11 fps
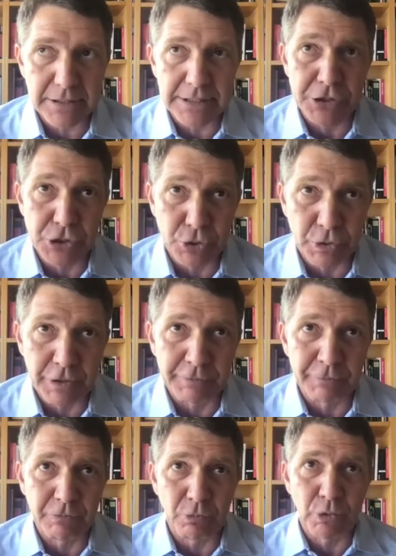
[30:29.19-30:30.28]
issue
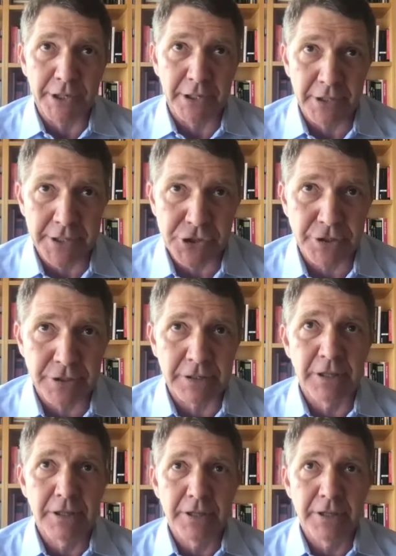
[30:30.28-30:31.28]
of regulation